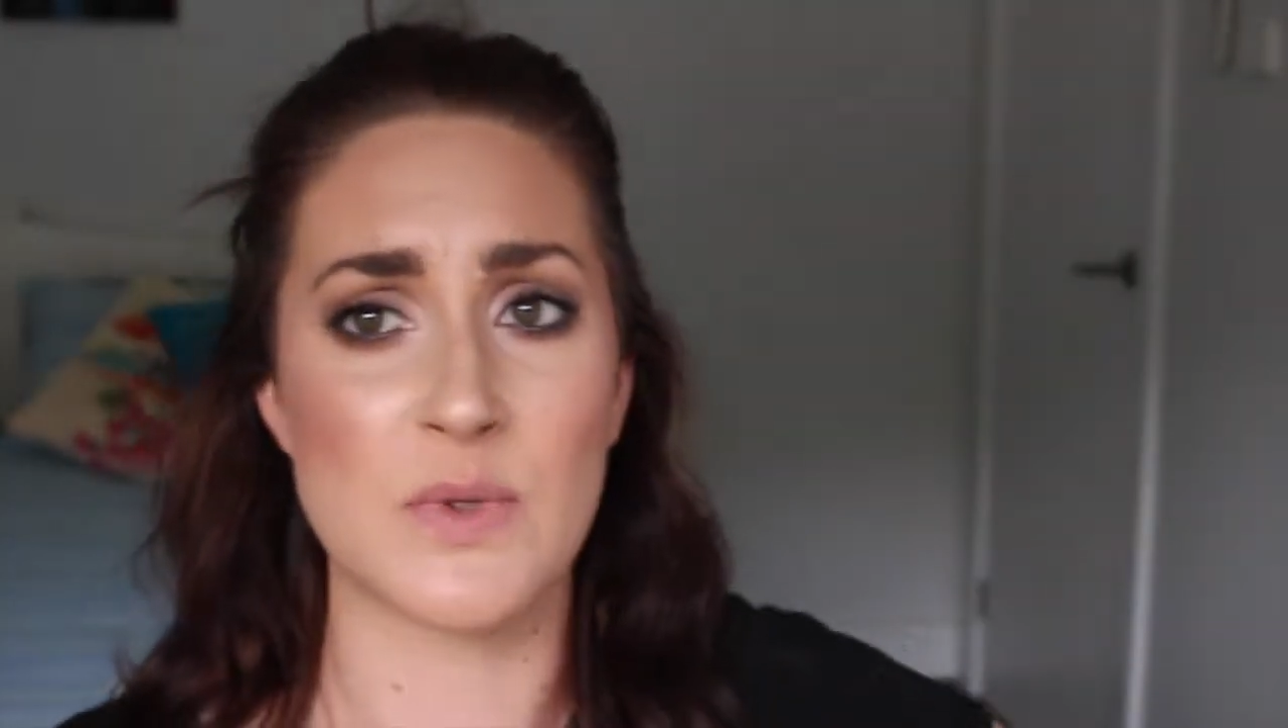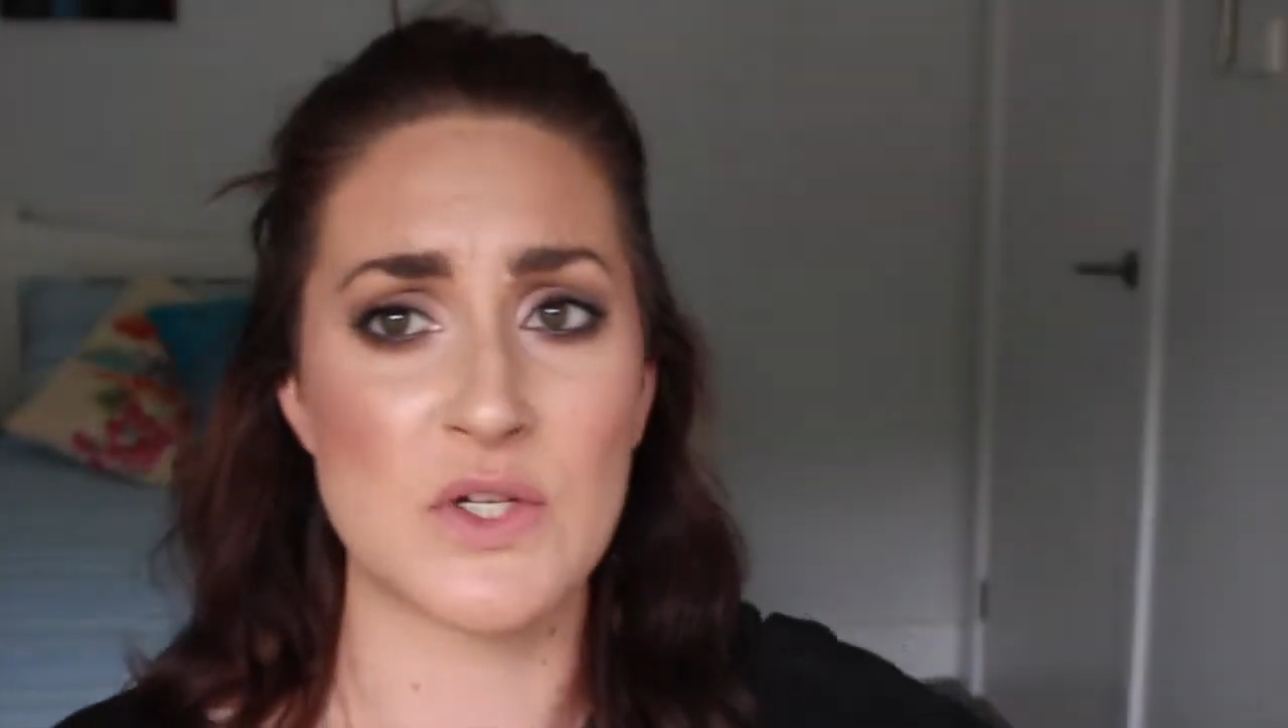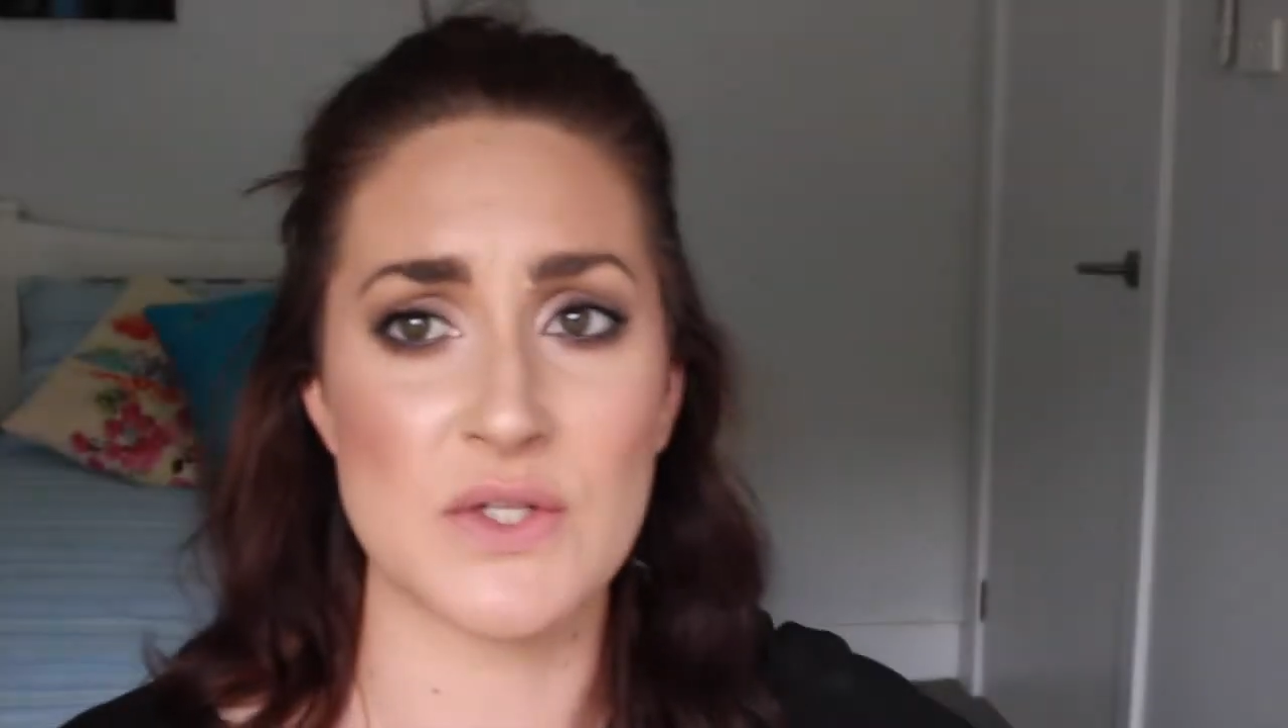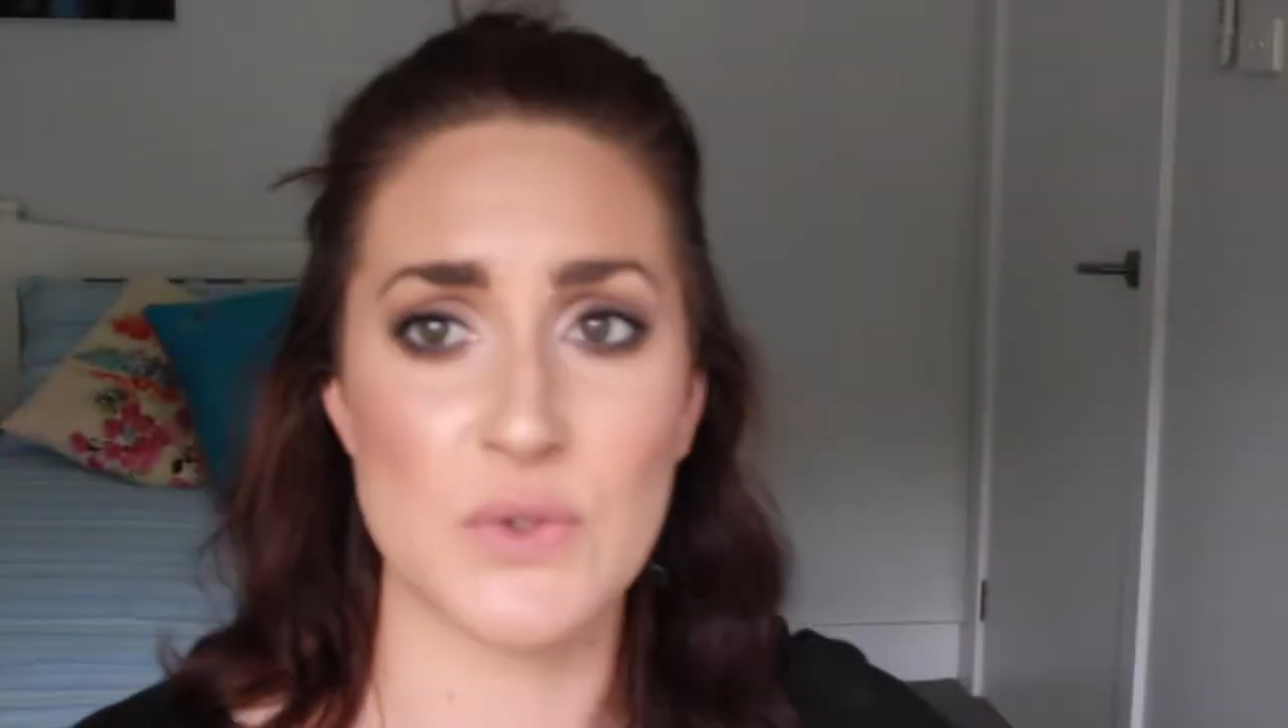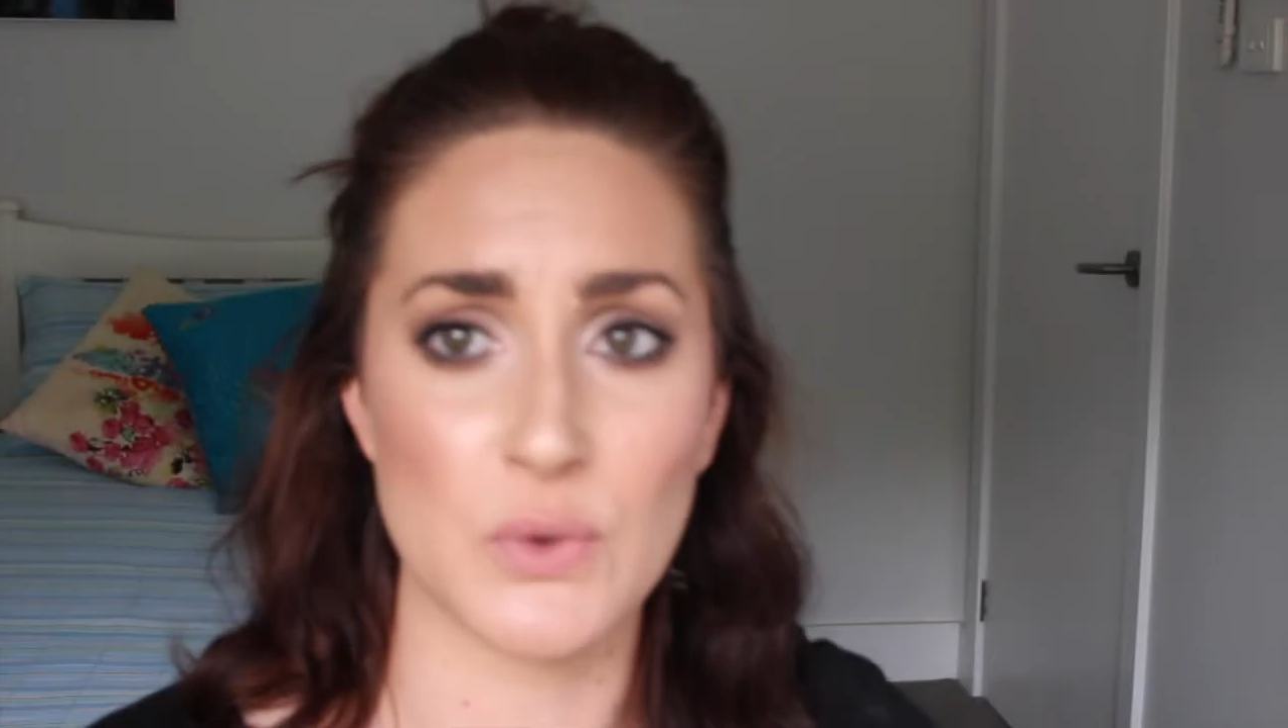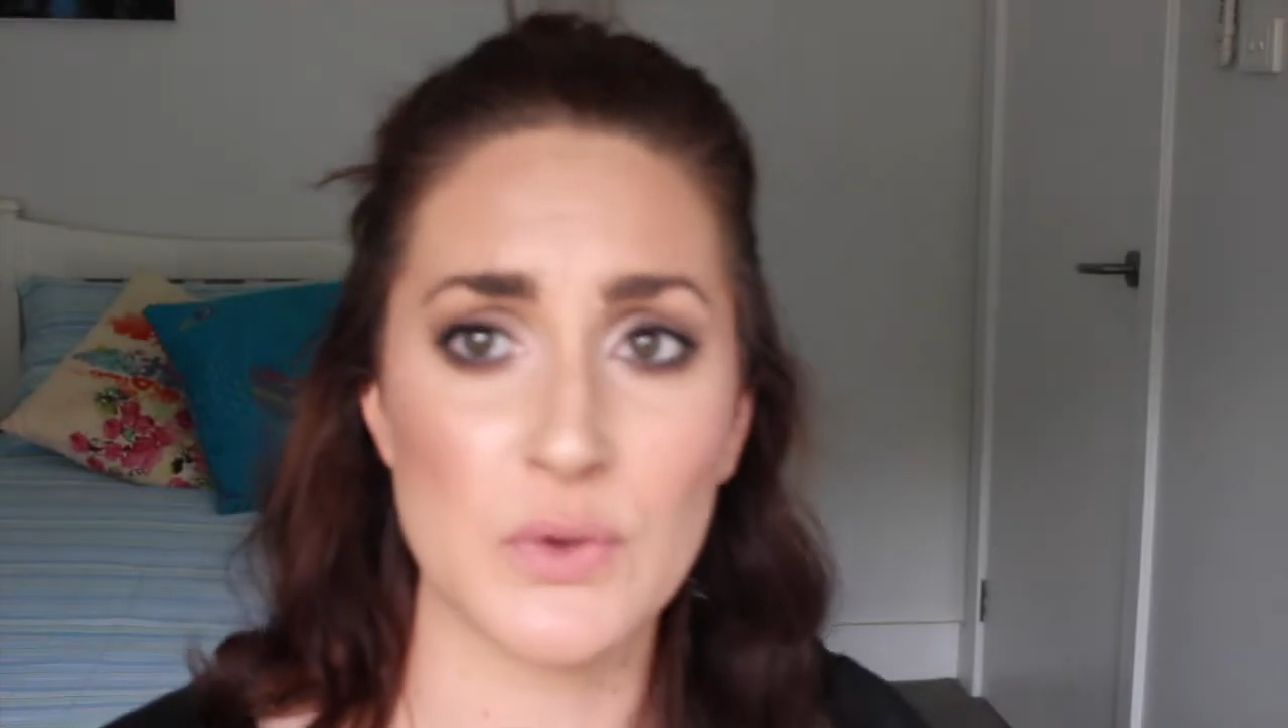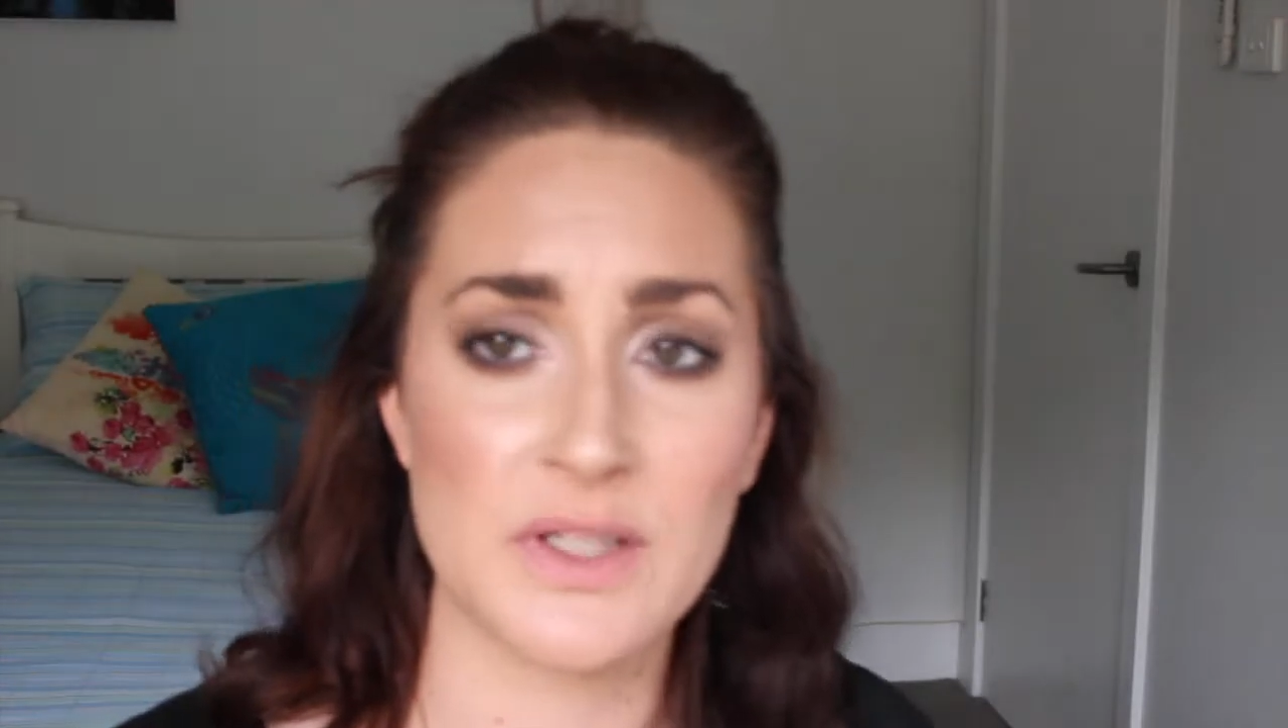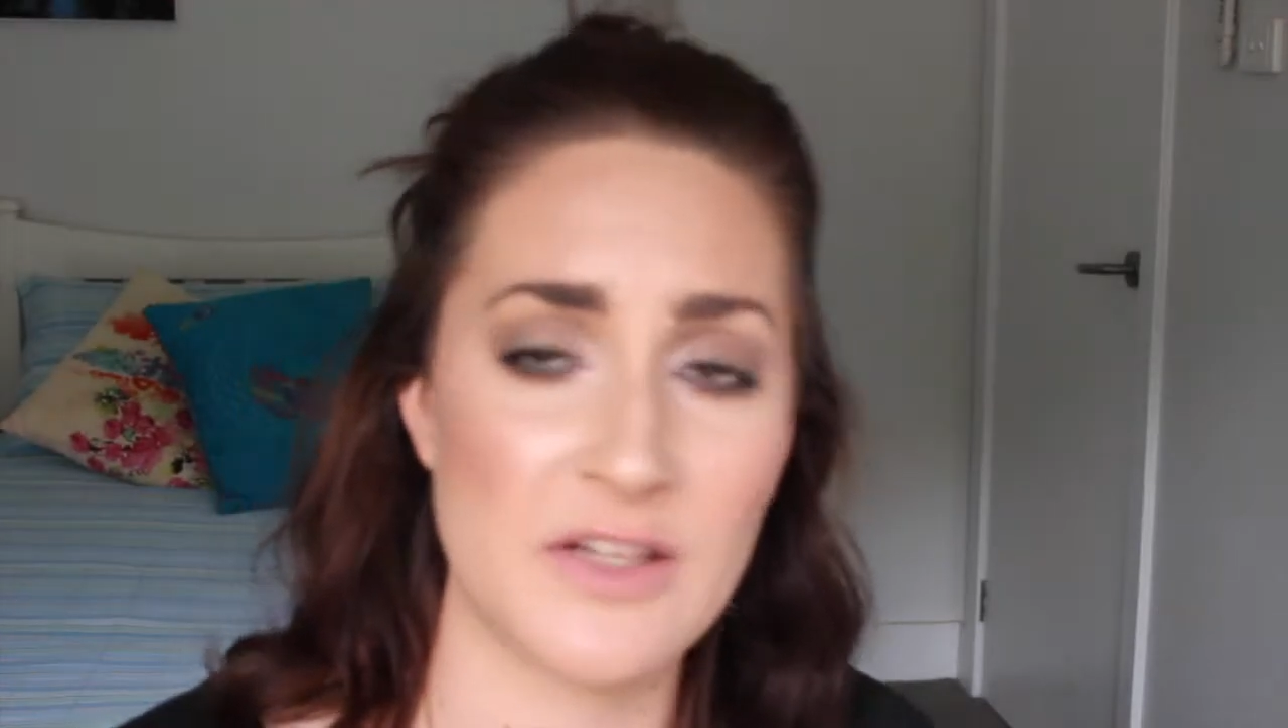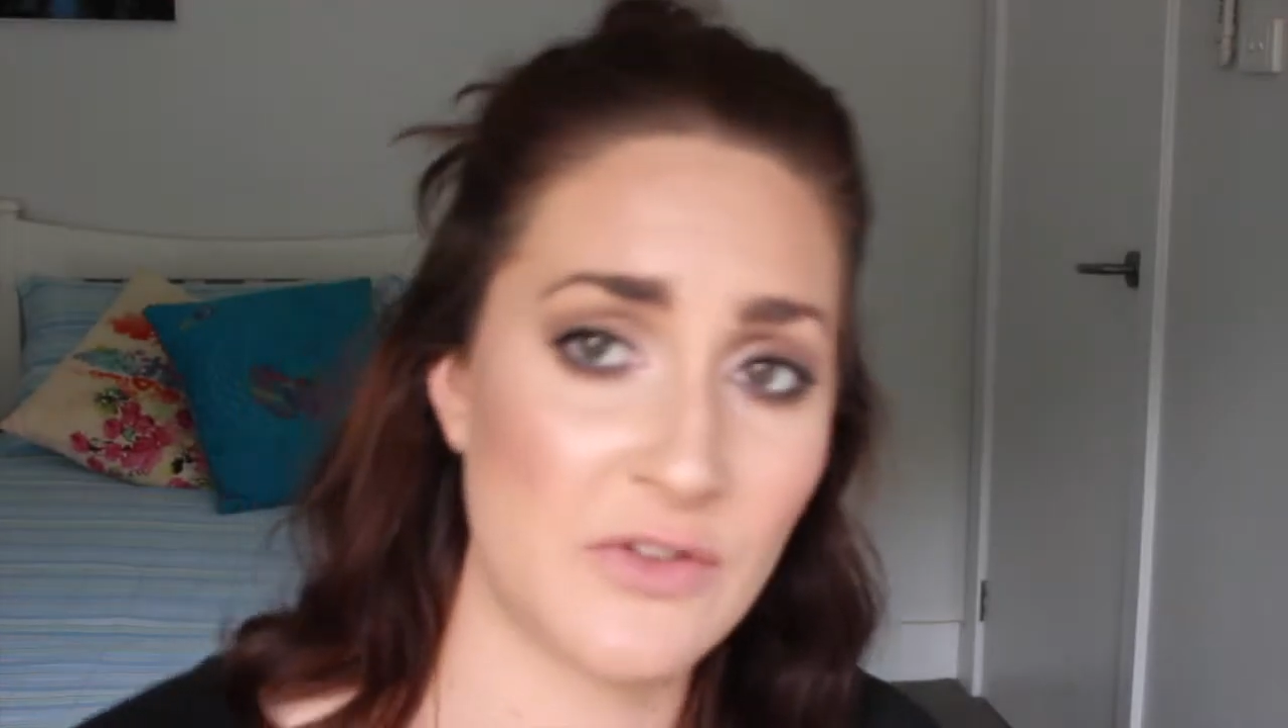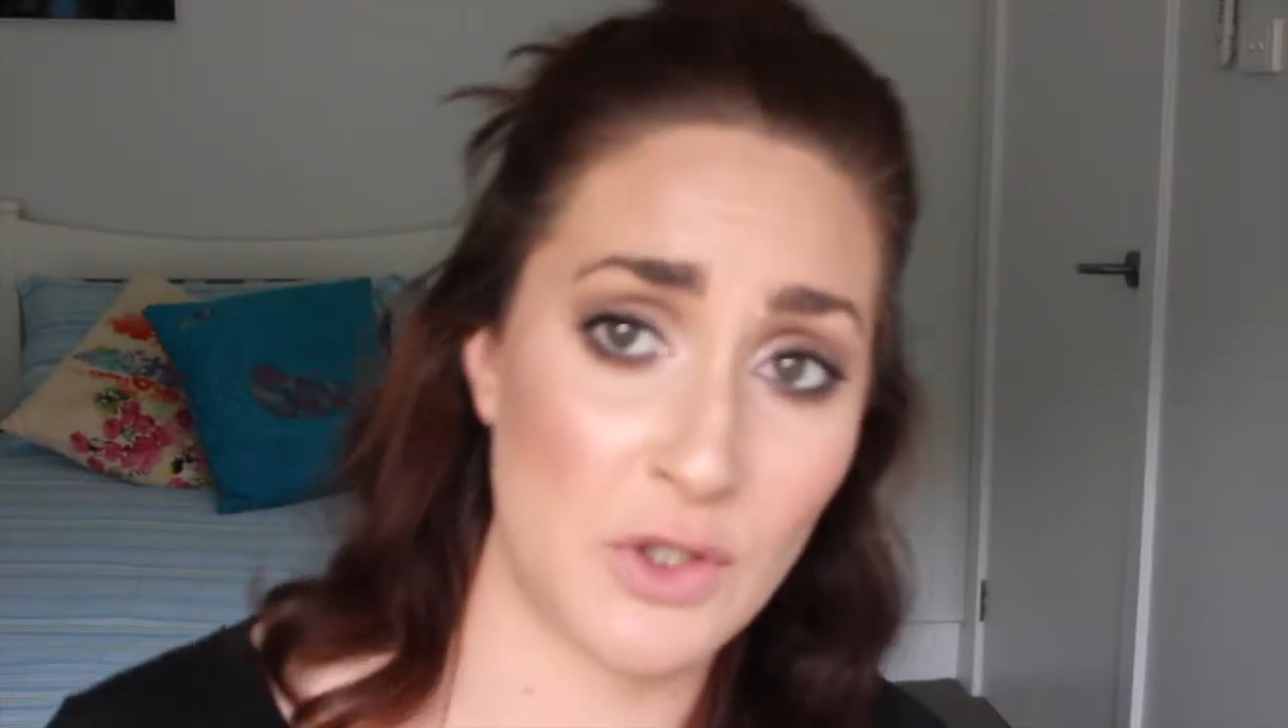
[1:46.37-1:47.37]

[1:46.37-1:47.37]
which is good if